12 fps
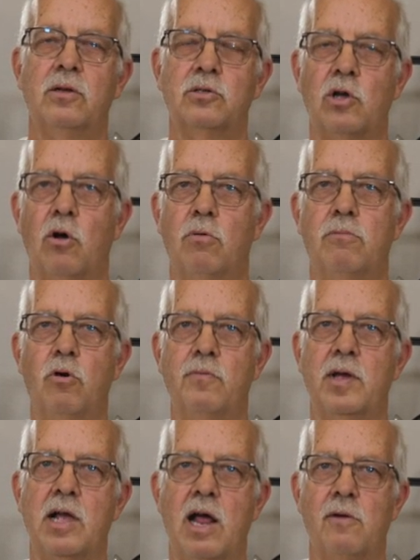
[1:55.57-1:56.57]
So
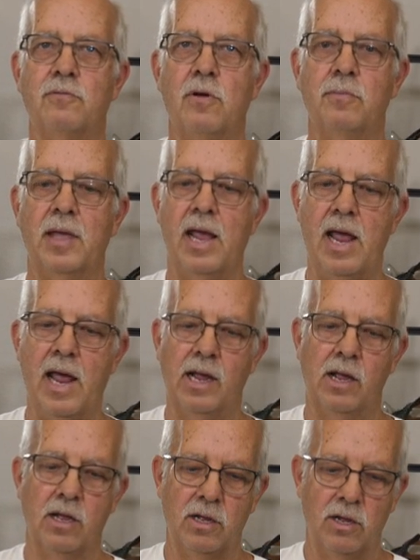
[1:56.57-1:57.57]
moving on from the
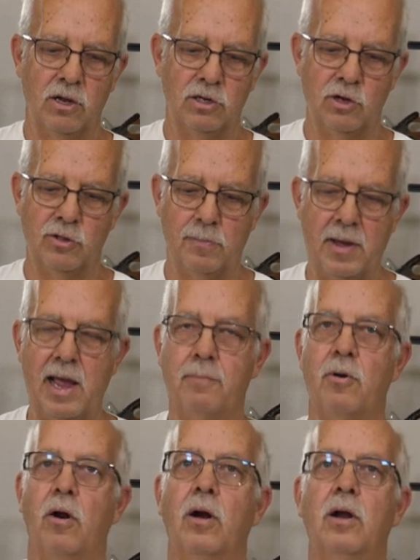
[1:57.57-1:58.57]
ink to the
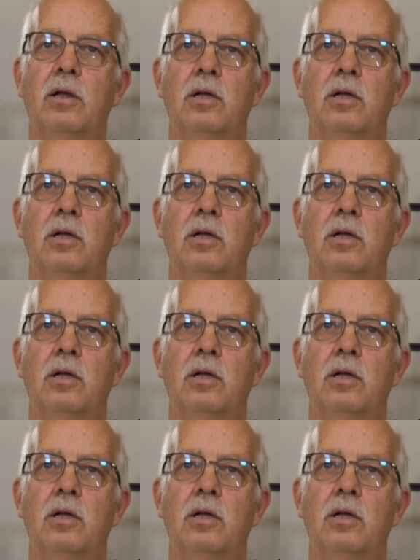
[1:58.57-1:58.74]
paper.